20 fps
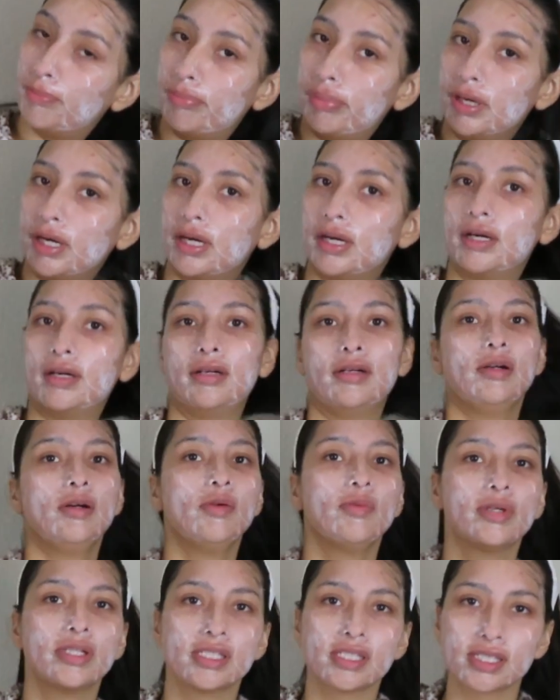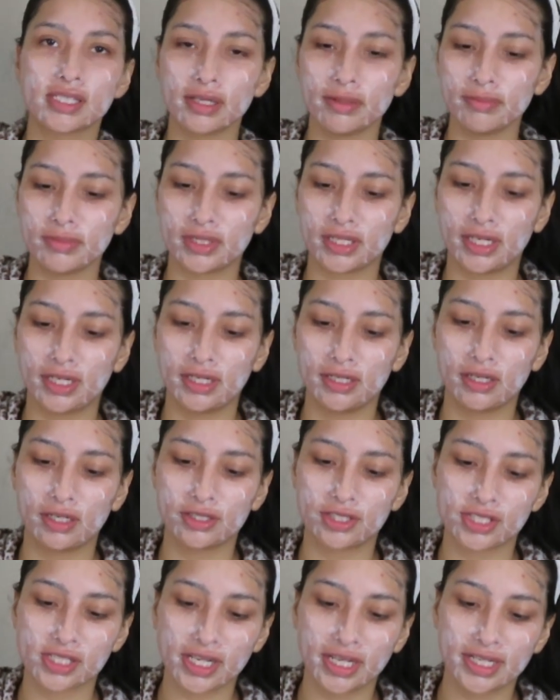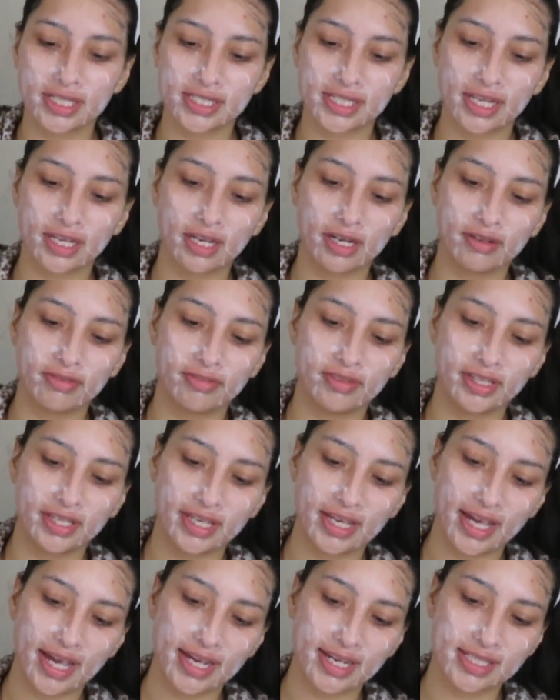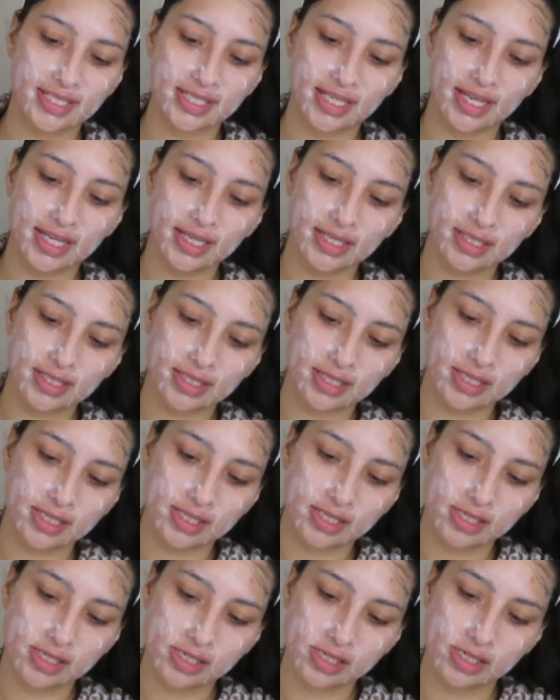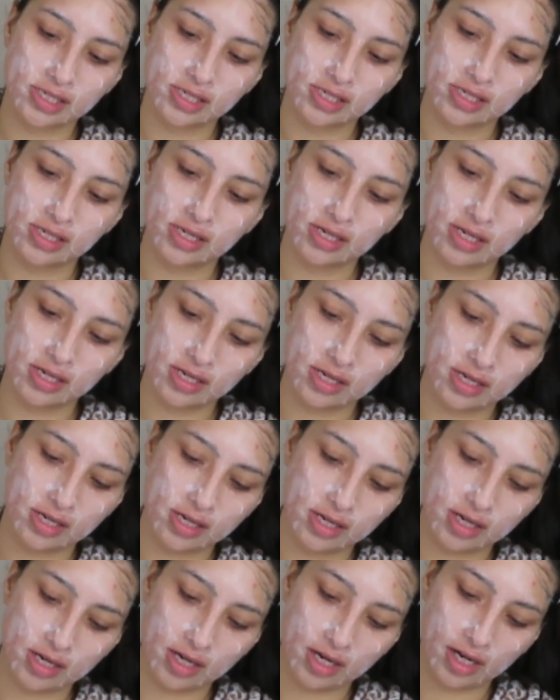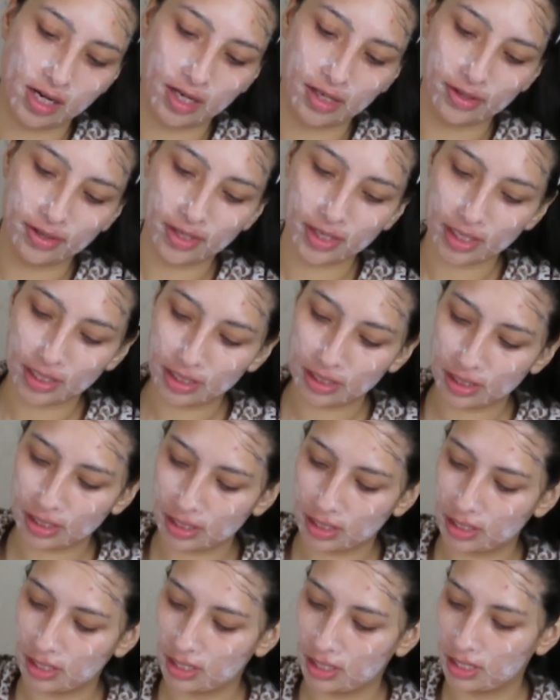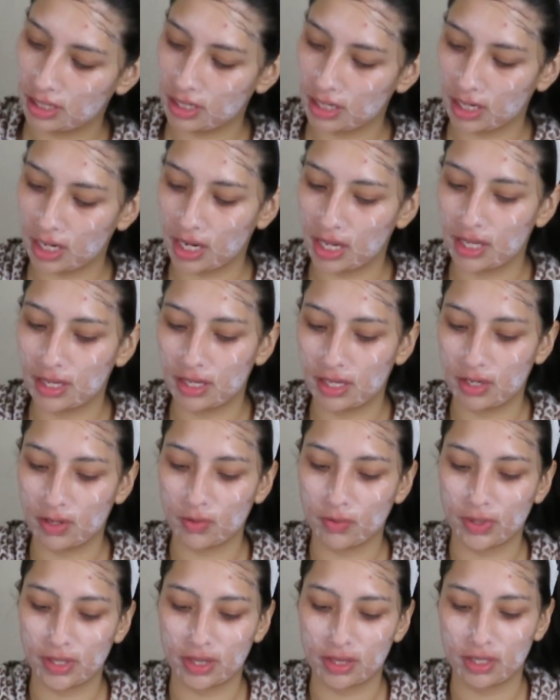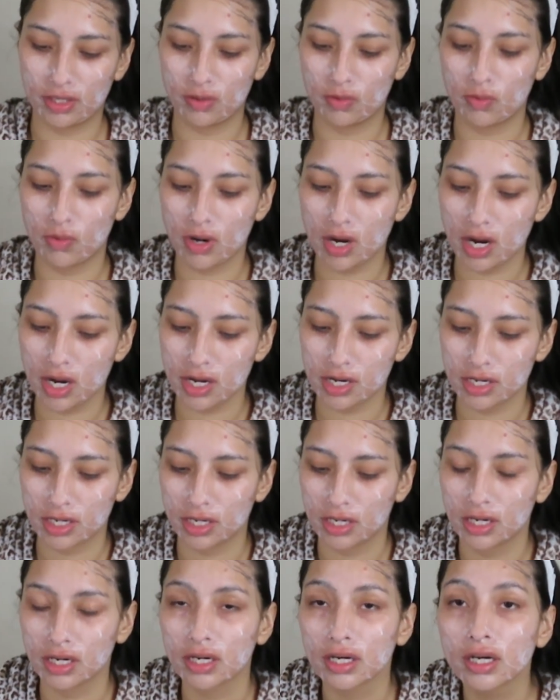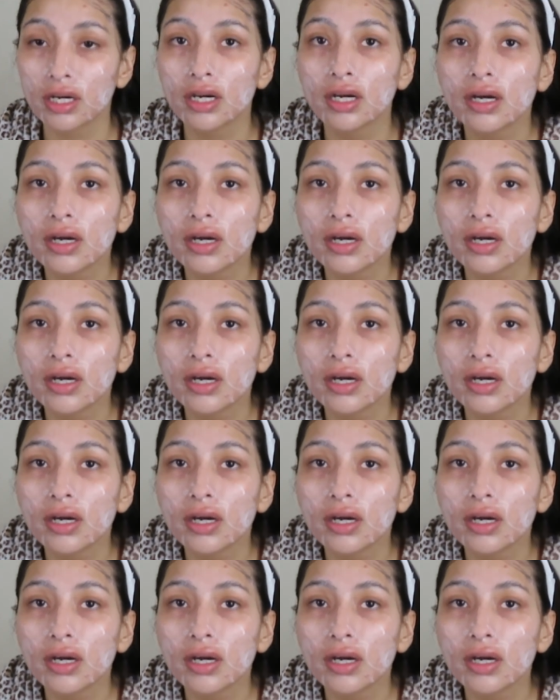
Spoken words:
But once I'm done, I'll just kind of take off the excess on there, and then with the water